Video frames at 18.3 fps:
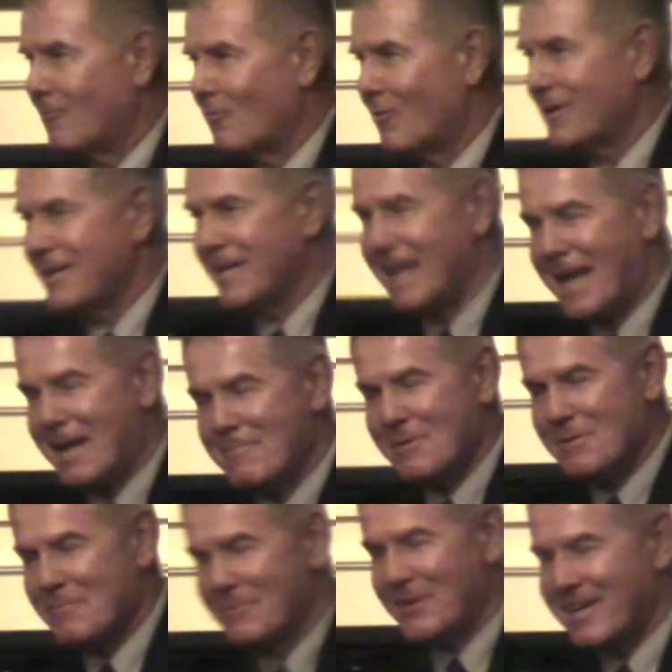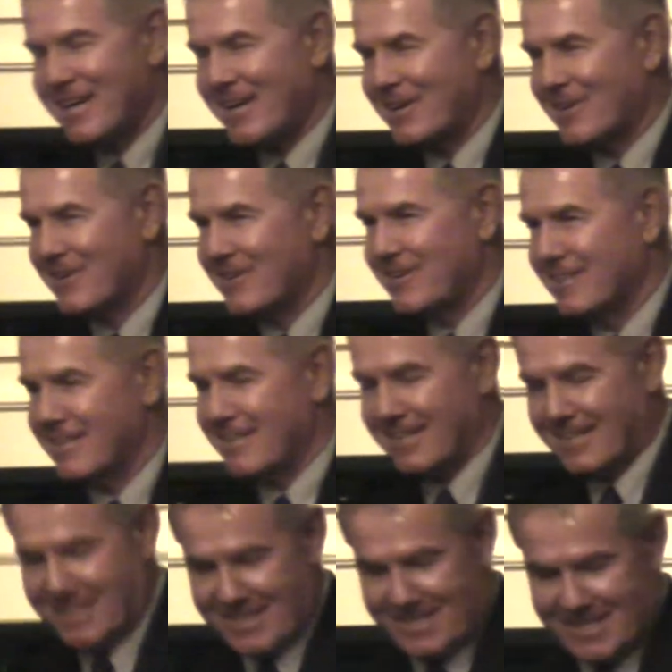One game in particular
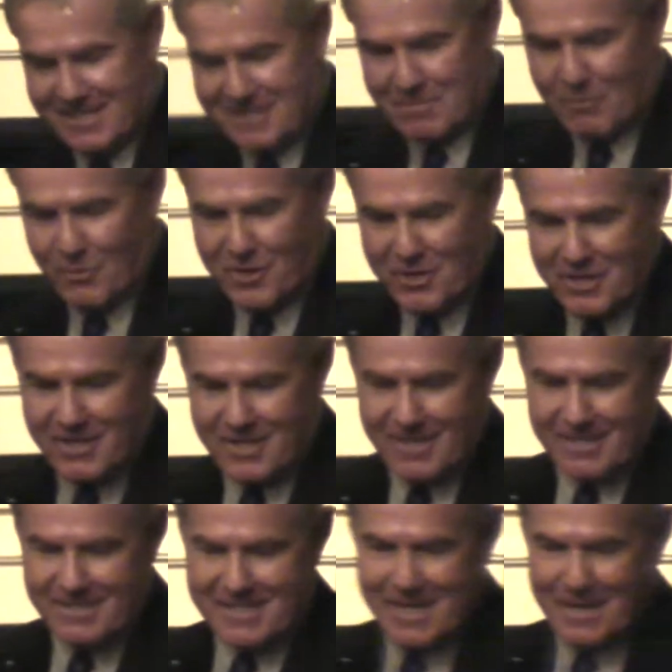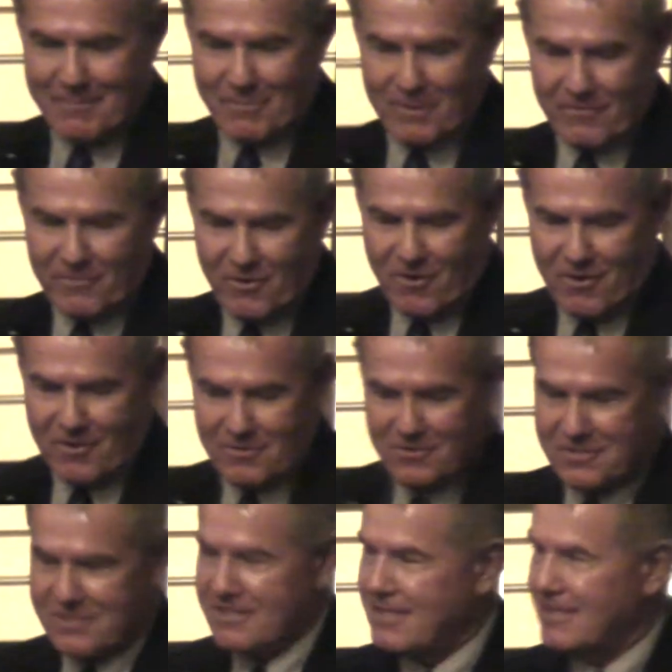is a pretty good example of
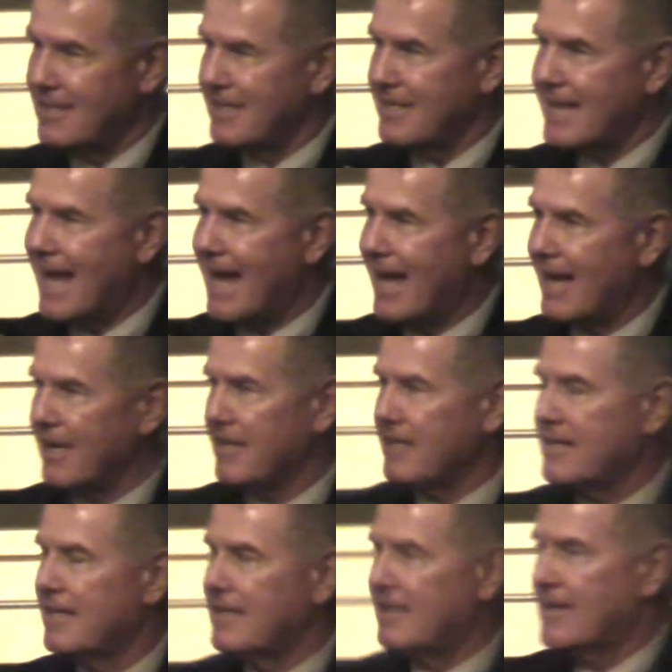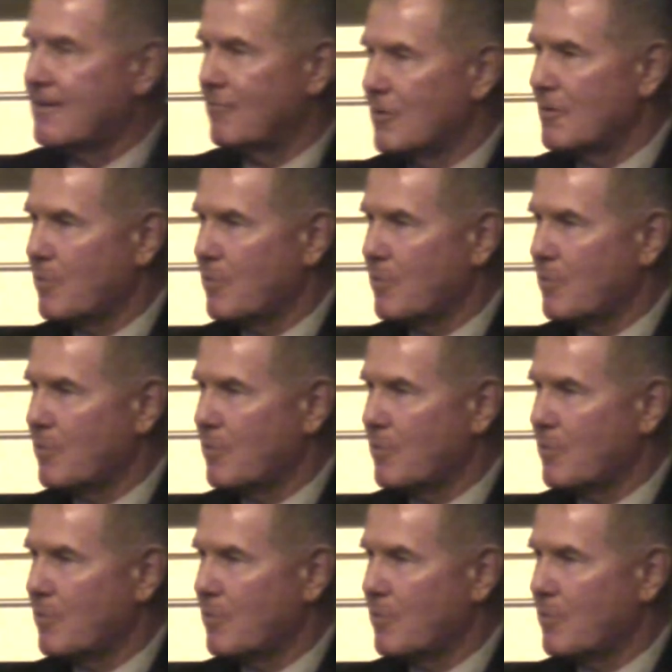Carl's talent.